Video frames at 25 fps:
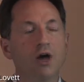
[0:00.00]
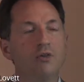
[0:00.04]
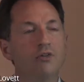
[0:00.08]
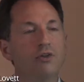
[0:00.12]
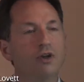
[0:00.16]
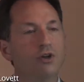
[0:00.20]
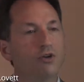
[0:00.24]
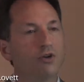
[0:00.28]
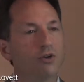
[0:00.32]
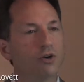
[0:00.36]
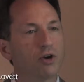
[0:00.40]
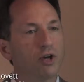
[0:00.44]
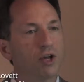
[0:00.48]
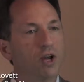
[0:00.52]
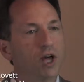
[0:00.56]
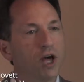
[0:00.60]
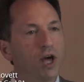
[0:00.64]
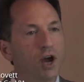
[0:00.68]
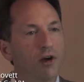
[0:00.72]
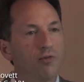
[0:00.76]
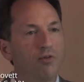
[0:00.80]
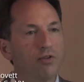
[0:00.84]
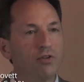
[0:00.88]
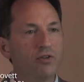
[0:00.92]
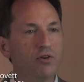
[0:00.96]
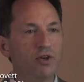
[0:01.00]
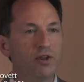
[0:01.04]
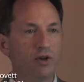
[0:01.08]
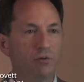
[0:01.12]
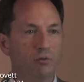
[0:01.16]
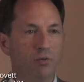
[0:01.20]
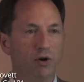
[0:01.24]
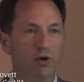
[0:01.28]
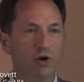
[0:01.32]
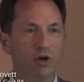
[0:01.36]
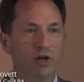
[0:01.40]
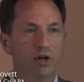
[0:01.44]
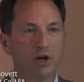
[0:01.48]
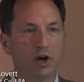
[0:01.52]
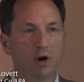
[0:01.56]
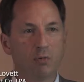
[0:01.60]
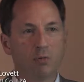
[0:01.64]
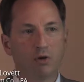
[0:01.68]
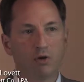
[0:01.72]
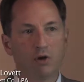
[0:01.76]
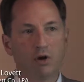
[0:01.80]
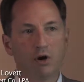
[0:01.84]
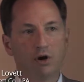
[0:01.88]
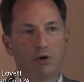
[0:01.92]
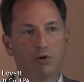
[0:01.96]
They look at everything the married
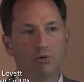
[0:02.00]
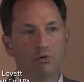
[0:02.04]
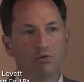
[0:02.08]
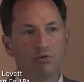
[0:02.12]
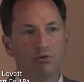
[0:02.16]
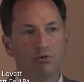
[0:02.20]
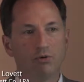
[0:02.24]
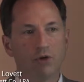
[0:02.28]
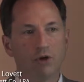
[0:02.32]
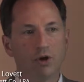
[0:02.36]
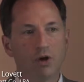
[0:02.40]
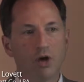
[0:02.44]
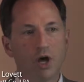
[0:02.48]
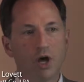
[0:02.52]
couple owns.